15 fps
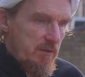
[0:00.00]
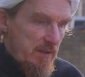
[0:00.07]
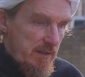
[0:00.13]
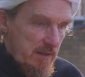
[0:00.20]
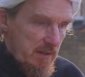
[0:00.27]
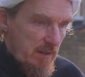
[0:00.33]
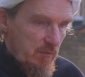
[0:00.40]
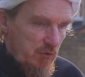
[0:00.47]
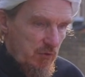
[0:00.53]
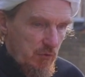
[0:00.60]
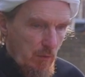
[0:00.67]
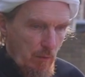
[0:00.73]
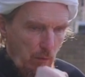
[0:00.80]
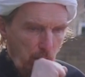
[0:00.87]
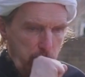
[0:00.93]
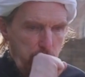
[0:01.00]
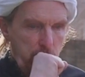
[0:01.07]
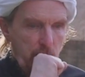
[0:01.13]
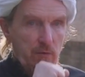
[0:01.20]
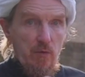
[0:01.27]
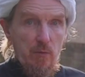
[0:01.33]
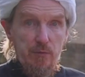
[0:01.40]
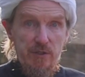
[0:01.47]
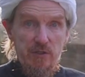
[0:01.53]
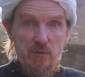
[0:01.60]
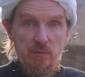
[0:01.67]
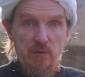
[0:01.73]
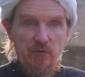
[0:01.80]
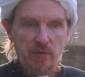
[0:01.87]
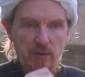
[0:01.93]
Take them to the British
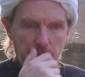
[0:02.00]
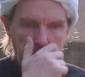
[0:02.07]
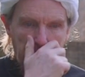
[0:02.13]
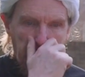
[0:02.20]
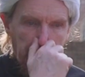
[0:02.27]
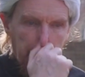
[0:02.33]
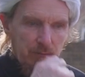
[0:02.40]
Museum.